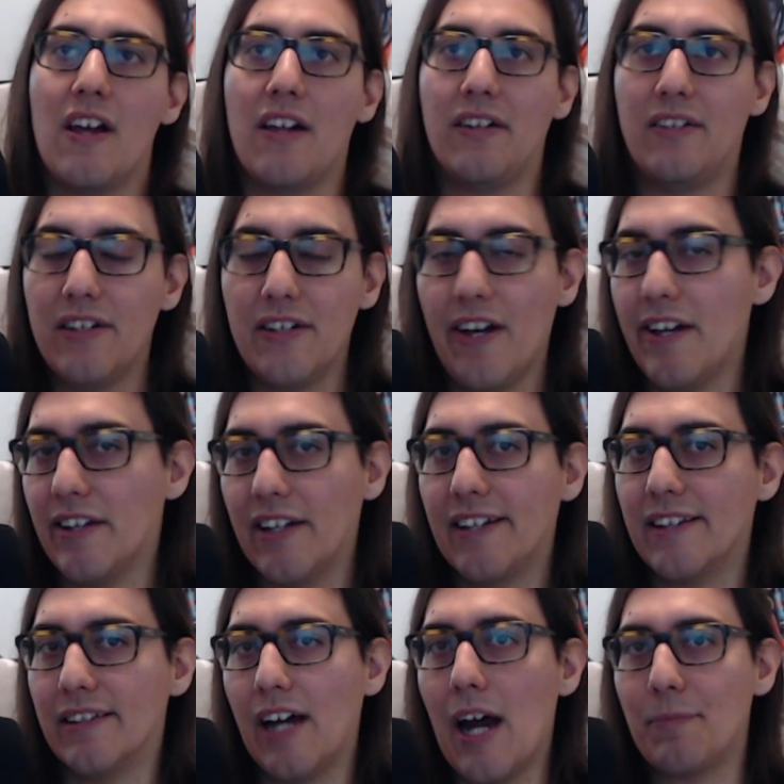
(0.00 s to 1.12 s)
did not lead
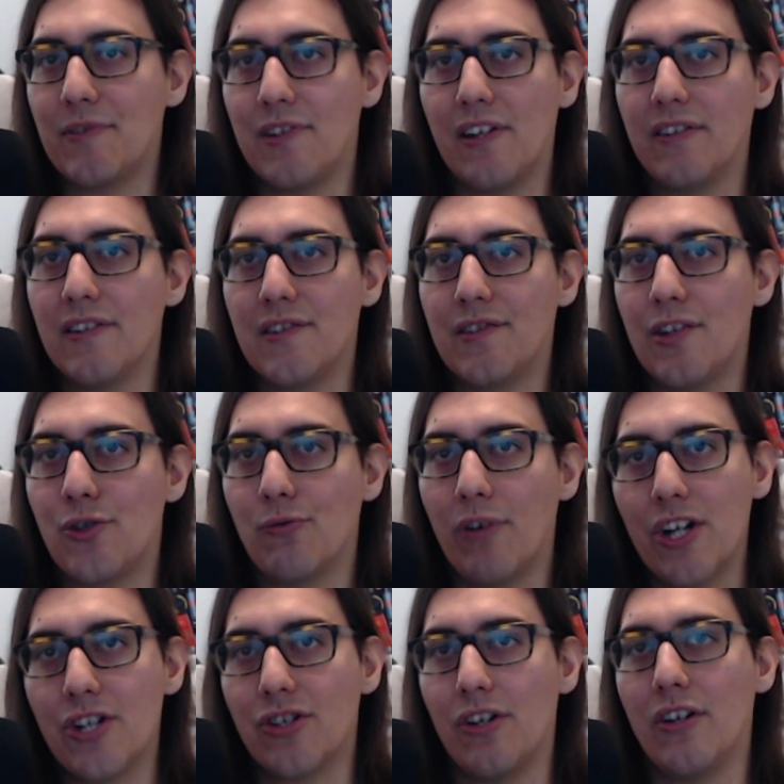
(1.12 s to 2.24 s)
laps in this
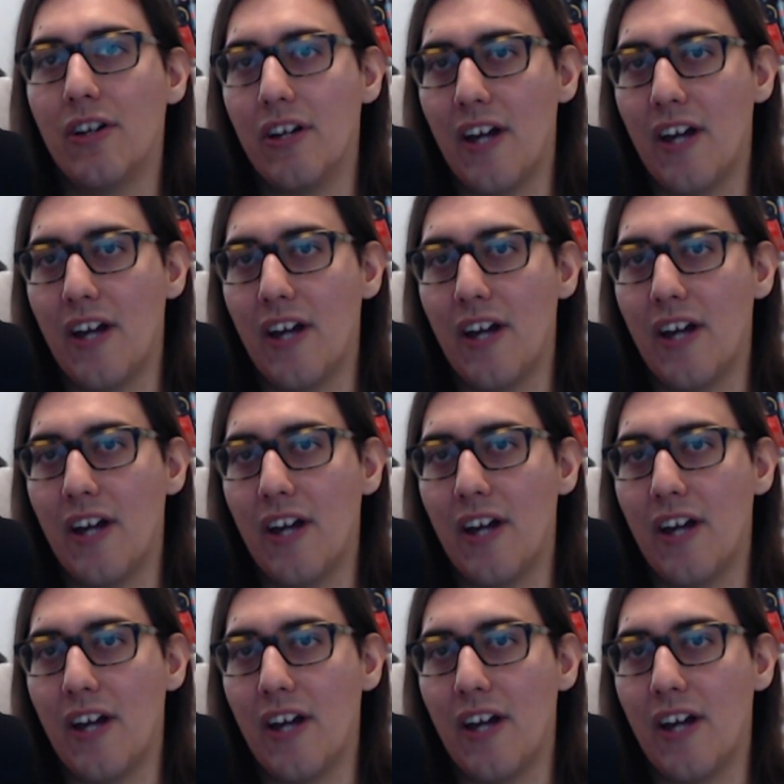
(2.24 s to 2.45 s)
situation.